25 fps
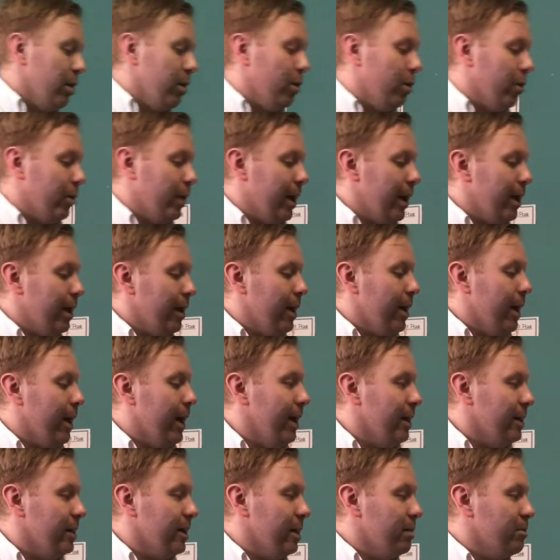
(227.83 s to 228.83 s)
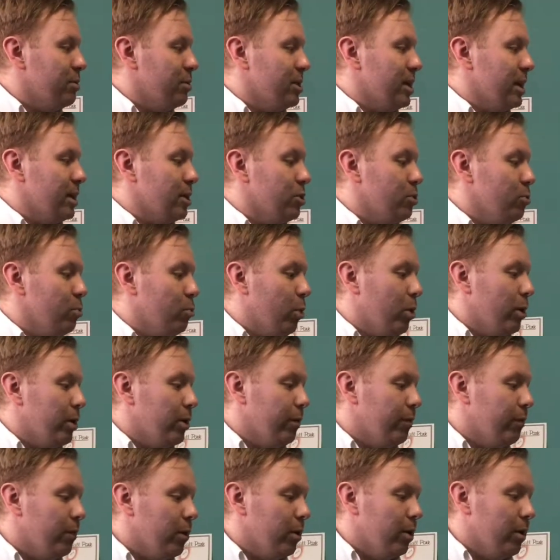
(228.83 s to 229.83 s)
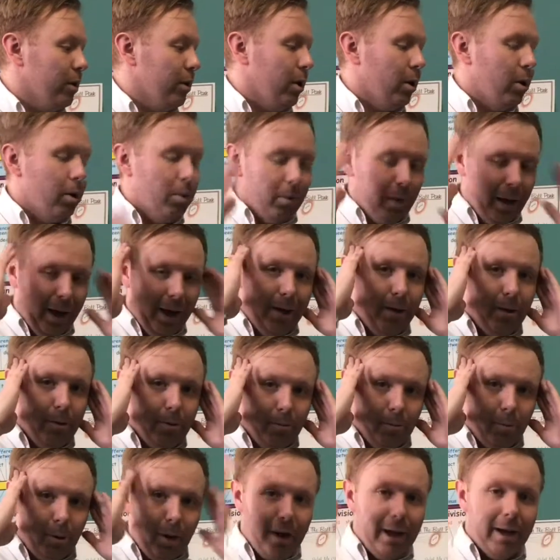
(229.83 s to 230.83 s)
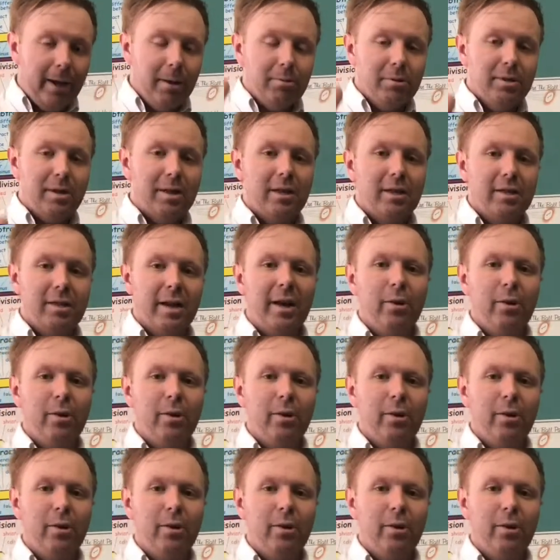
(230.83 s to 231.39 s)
Okay, 8 times 6, what you've got, what I always think is,